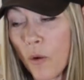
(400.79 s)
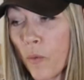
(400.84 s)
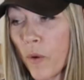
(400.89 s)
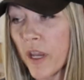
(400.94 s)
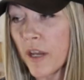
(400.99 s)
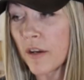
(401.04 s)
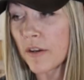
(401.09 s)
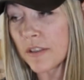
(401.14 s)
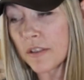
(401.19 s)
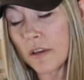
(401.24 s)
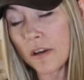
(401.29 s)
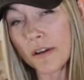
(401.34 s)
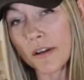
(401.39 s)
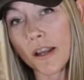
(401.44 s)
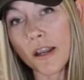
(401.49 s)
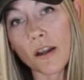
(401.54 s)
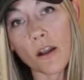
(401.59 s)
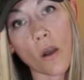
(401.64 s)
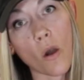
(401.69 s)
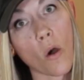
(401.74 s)
We are
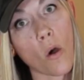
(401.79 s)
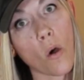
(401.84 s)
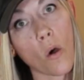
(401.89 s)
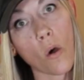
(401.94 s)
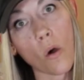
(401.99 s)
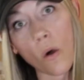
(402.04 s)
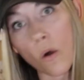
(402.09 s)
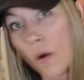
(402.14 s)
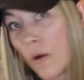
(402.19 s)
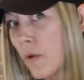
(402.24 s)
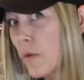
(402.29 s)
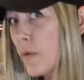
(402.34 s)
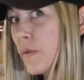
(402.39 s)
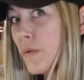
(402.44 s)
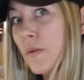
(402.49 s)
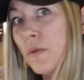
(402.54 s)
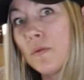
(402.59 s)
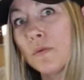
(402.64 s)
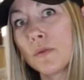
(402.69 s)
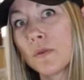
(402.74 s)
starting a whole
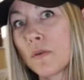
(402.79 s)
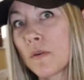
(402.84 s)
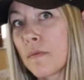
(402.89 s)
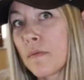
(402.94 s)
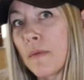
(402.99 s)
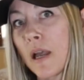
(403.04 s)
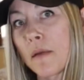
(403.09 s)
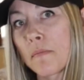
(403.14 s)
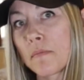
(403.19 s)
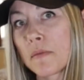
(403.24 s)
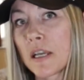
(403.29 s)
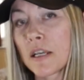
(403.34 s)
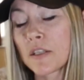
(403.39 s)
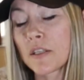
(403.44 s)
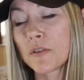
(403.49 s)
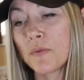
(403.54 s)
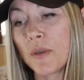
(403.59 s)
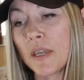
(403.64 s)
new lore map next